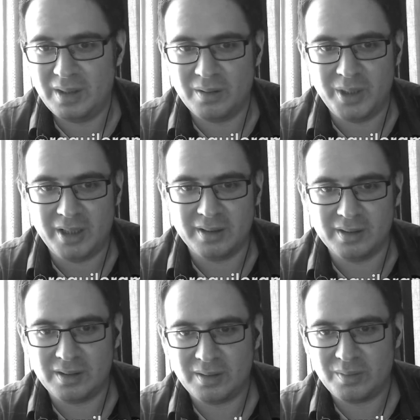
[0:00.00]

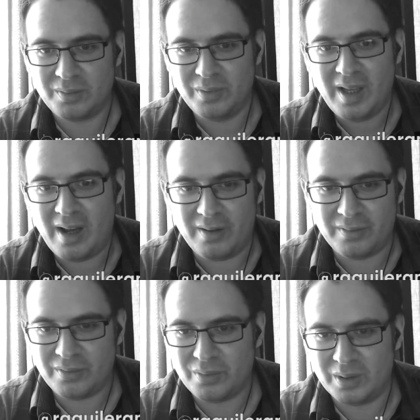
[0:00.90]
because we
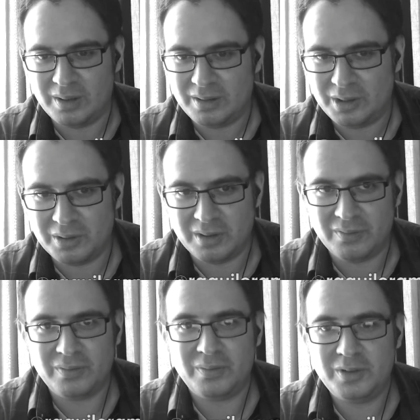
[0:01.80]
have what
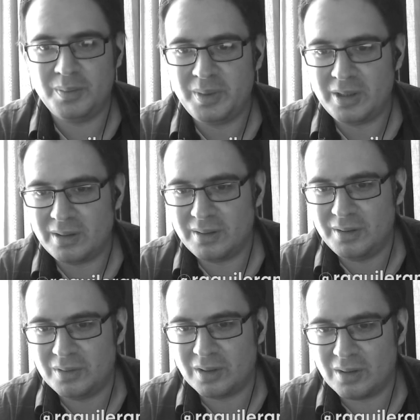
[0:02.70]
Joseph Schumpeter
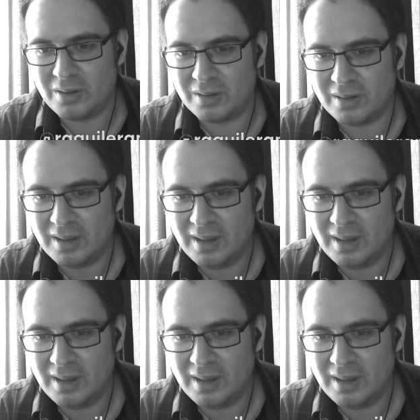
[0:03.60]
used to call